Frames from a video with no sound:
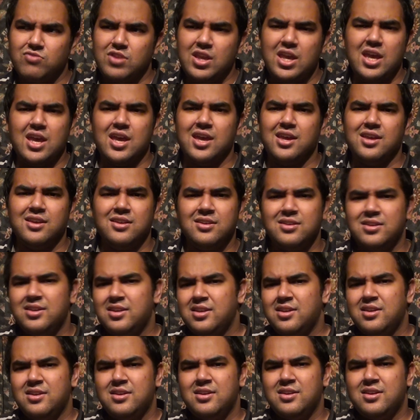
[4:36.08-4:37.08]
yeah,
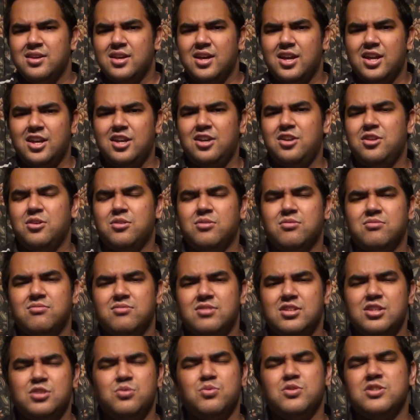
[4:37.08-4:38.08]
I don't know,
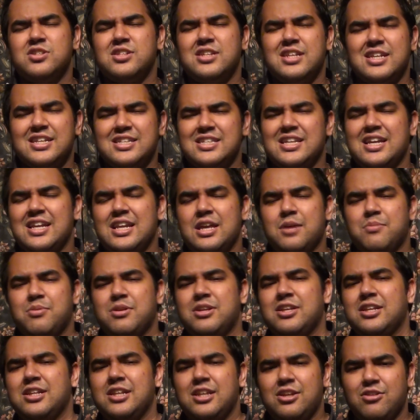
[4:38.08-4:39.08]
this wasn't exactly a
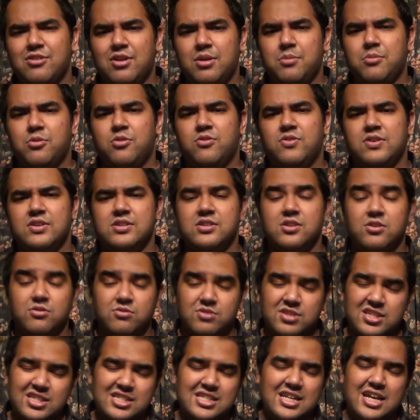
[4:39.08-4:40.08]
particularly great movie, so
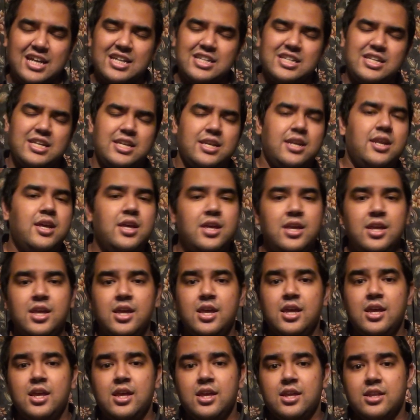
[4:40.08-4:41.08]
6 out
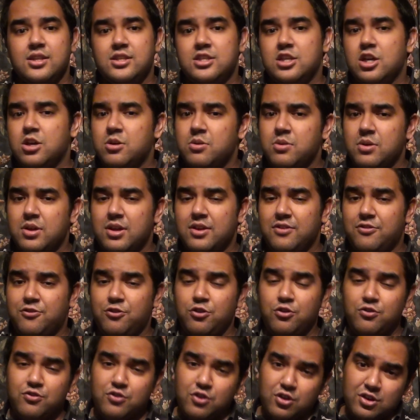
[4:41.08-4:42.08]
of 10. If
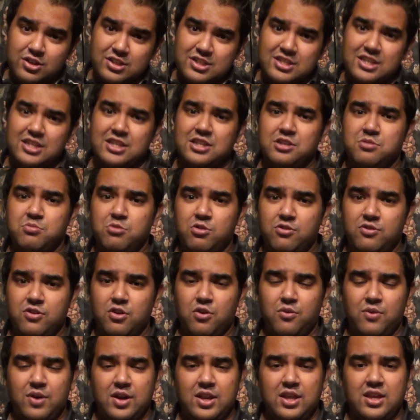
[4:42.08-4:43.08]
you've gone to see this movie
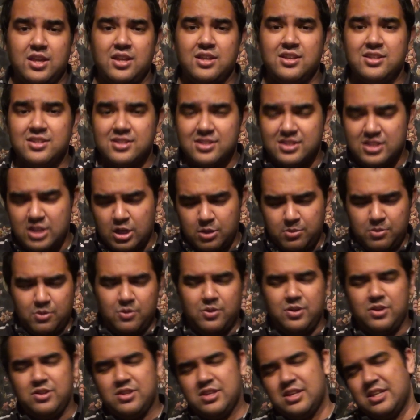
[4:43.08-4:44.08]
already, tell me
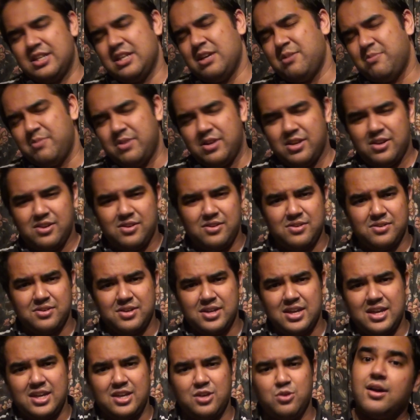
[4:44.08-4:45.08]
what you think down below,
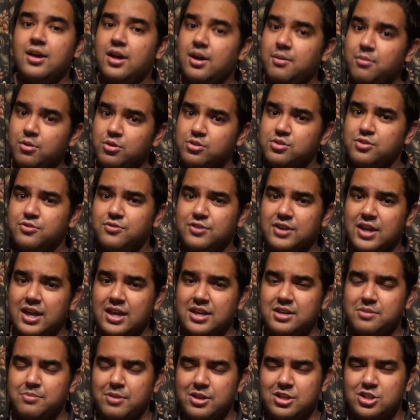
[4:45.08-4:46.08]
okay? I'm also
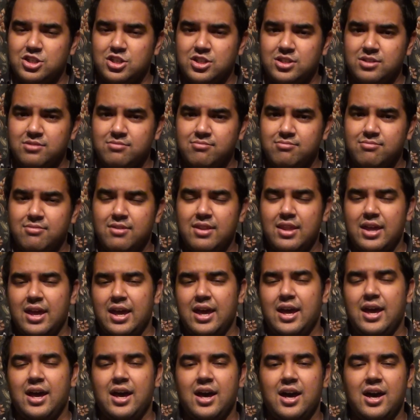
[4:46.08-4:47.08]
forgetting to mention
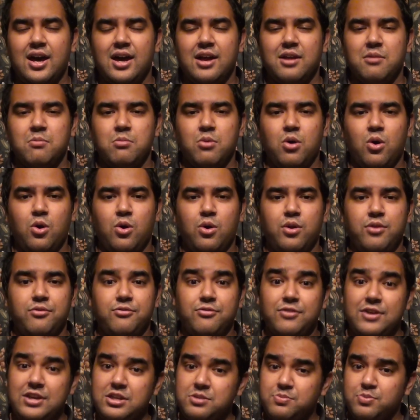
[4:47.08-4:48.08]
that I'm on
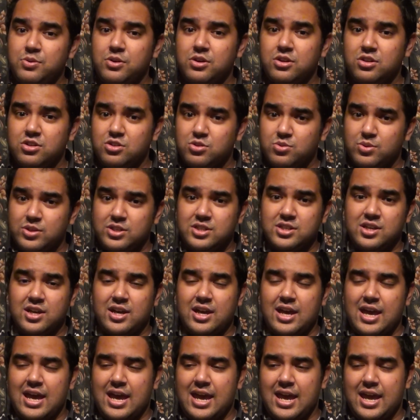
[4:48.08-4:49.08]
Facebook,
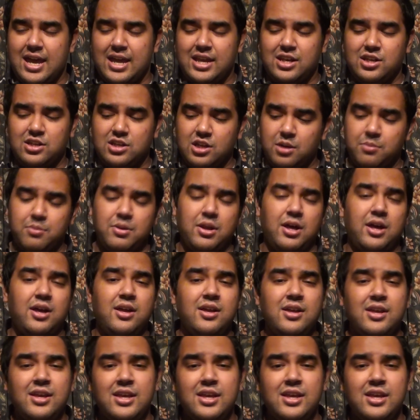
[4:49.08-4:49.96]
Twitter, and Tumblr.